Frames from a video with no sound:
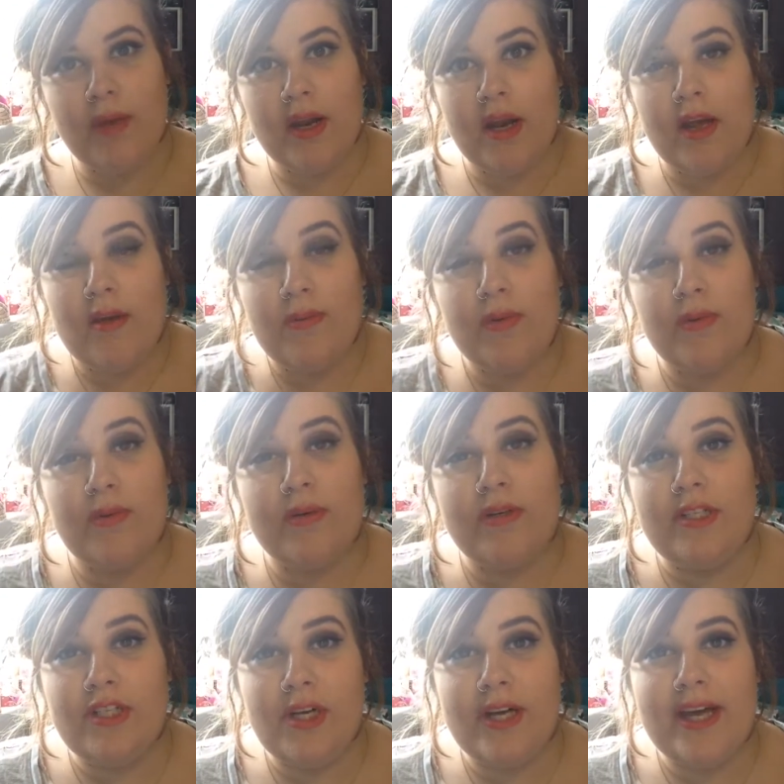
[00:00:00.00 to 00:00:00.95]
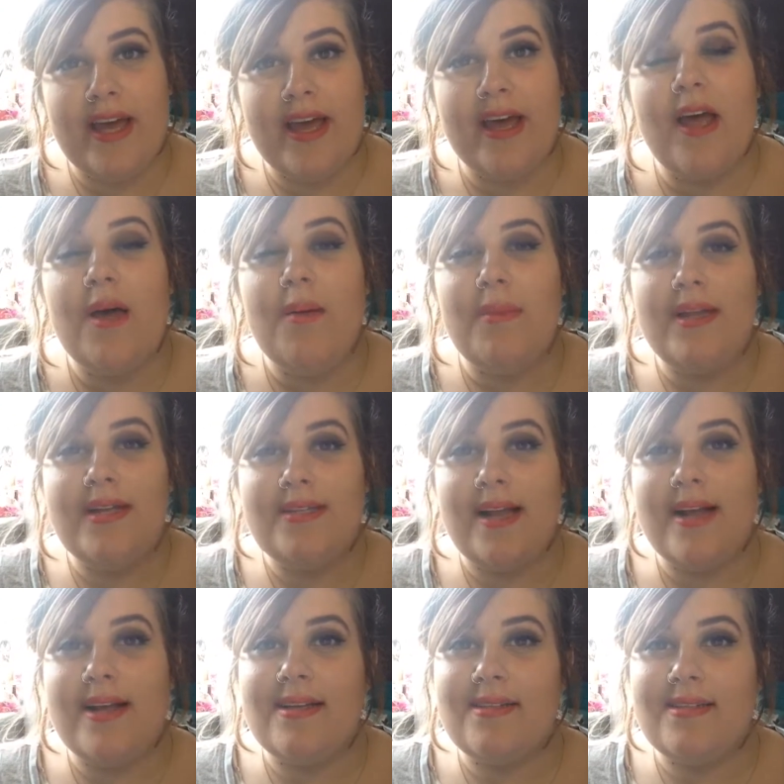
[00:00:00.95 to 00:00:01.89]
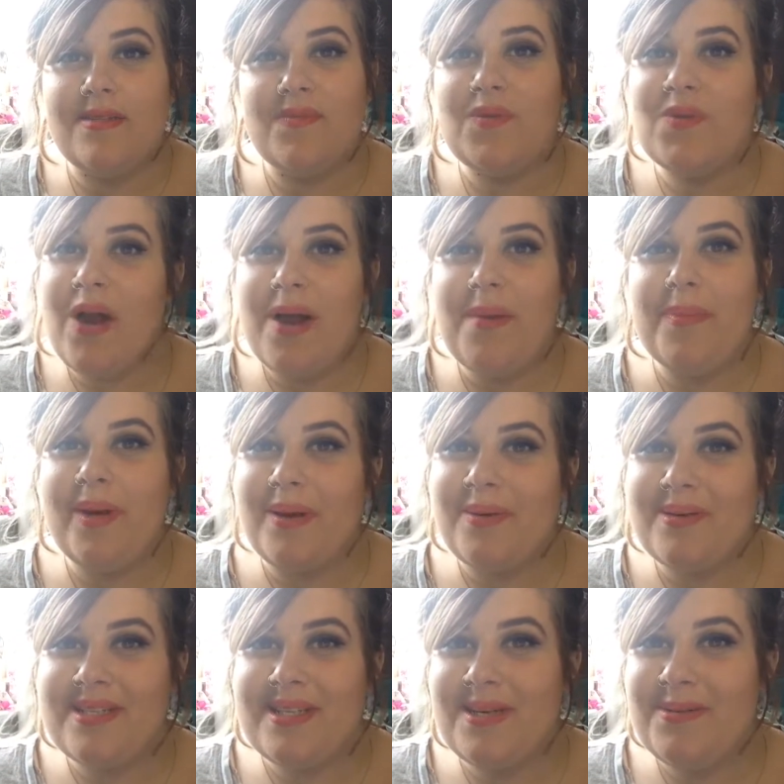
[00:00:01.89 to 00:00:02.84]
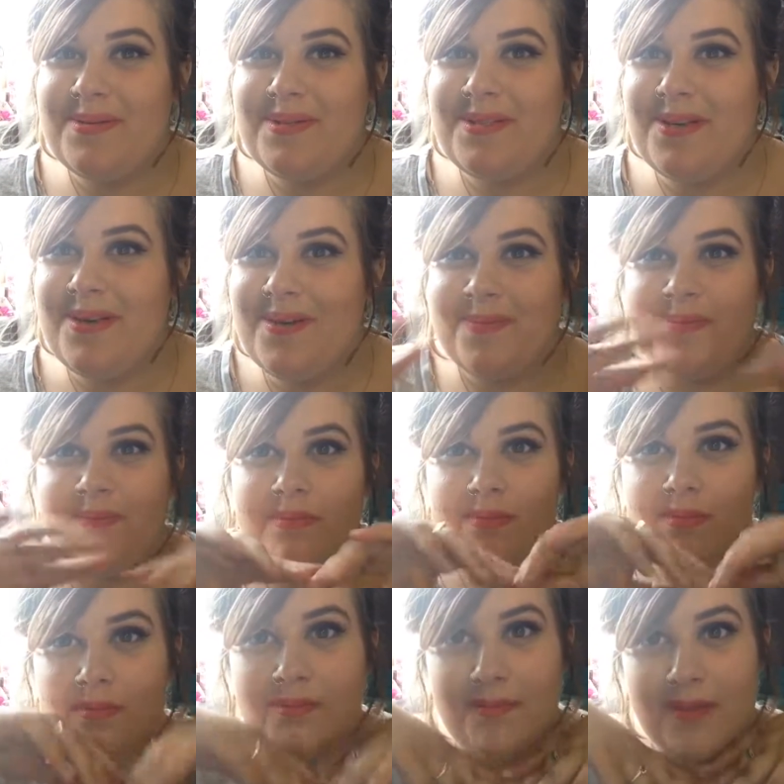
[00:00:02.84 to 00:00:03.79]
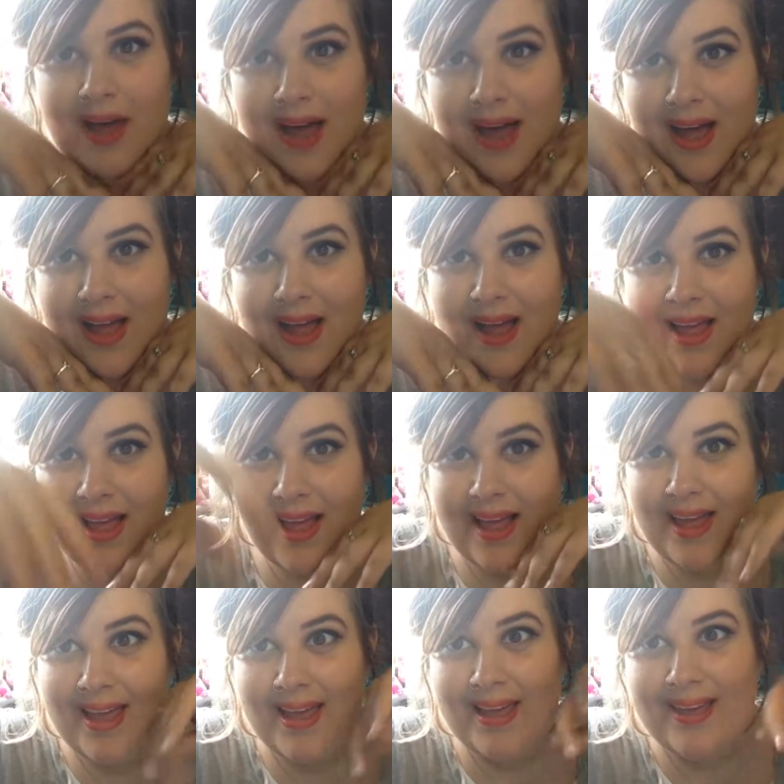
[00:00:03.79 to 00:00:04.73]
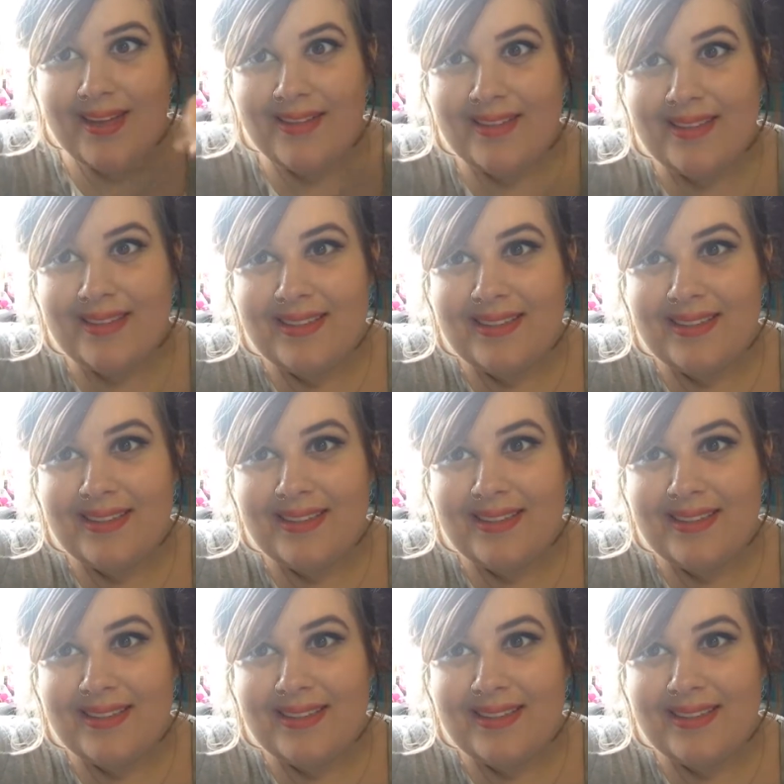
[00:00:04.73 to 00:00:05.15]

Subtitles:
but I hope you will enjoy it. Please like and subscribe, and I will see you all soon. Bye.